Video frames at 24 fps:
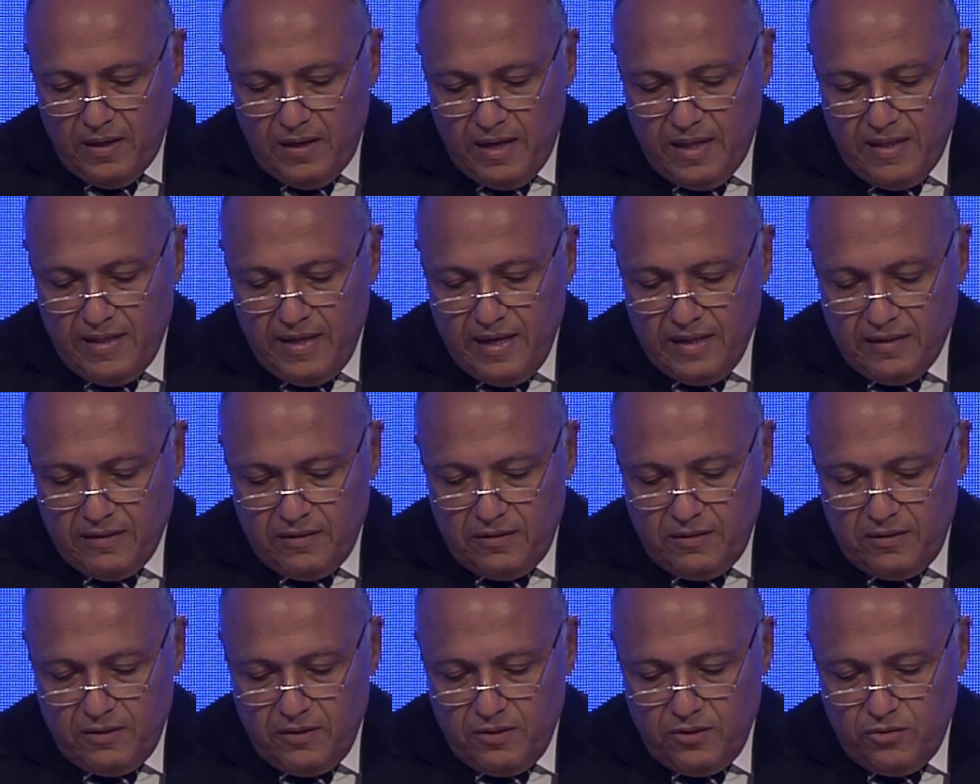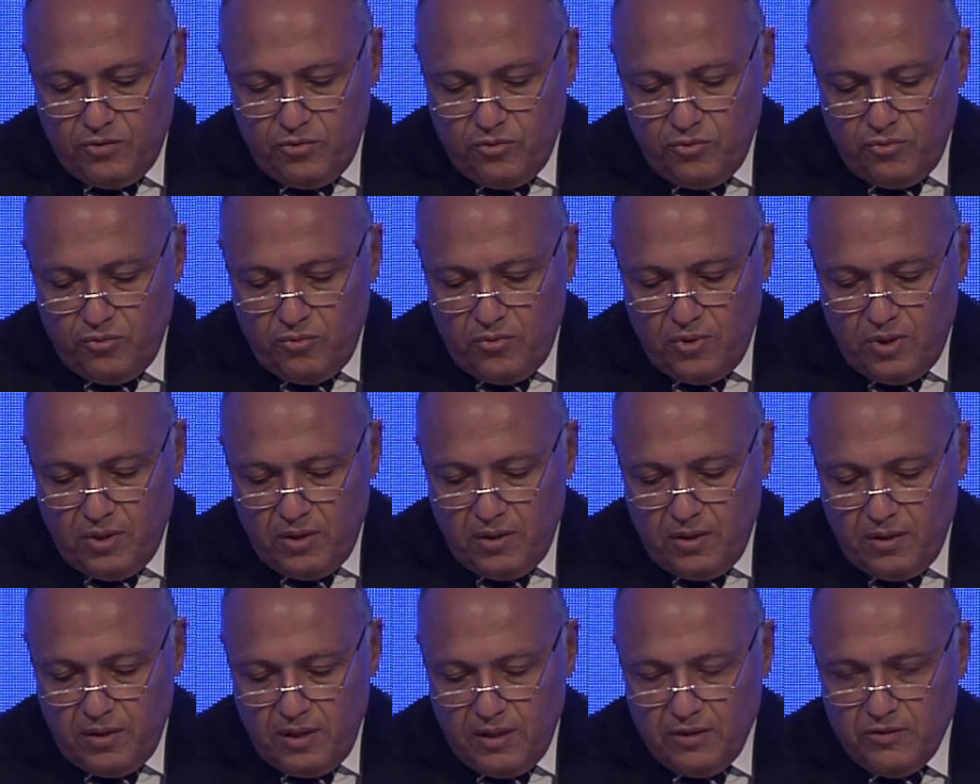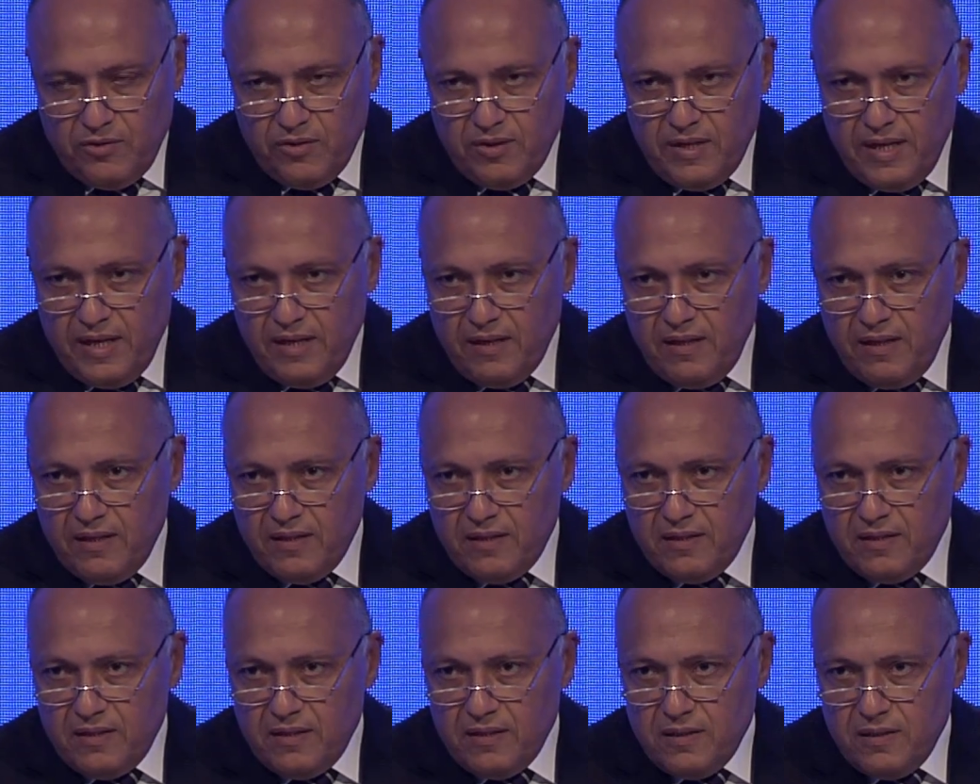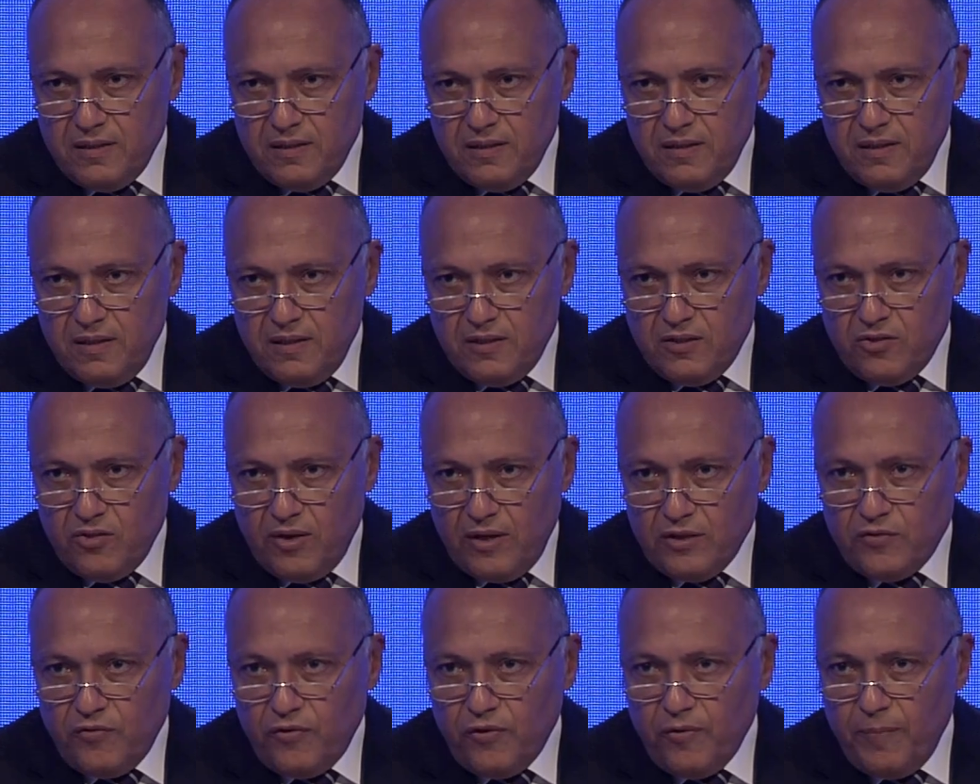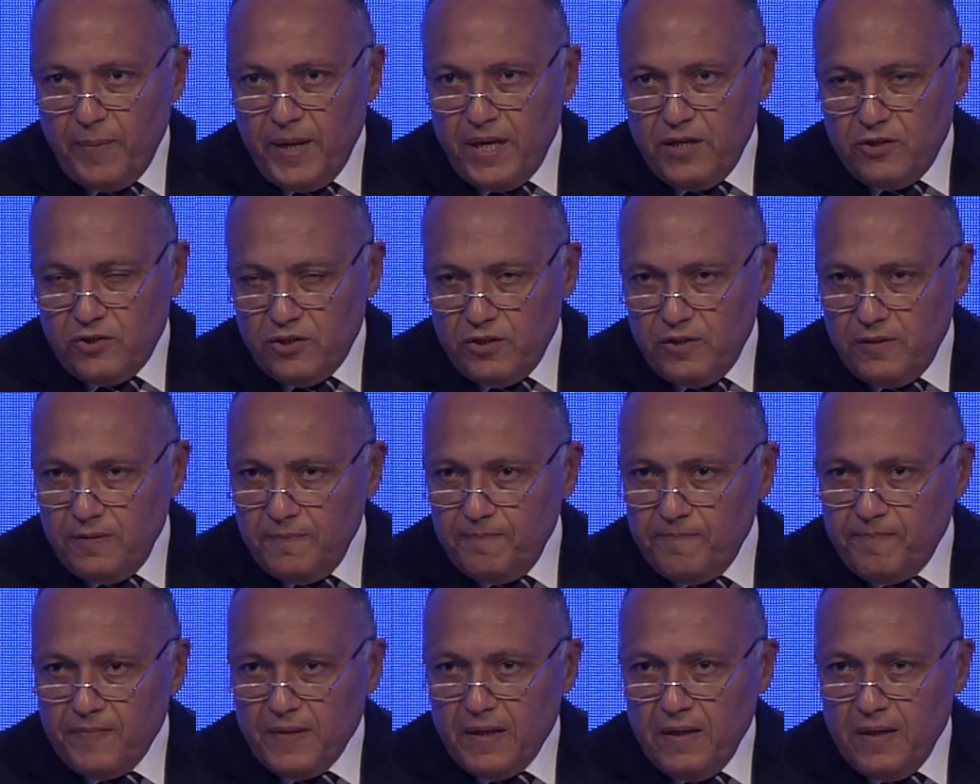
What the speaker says: and that to undertake this transformation,